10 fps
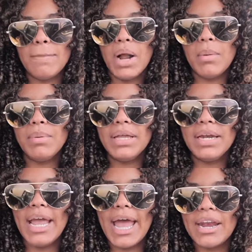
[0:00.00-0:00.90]
Probably going
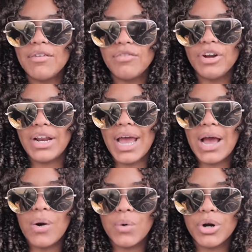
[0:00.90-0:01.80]
to edit for an
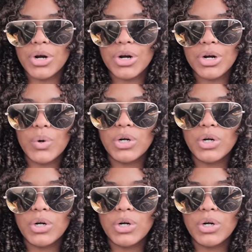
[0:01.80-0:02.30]
hour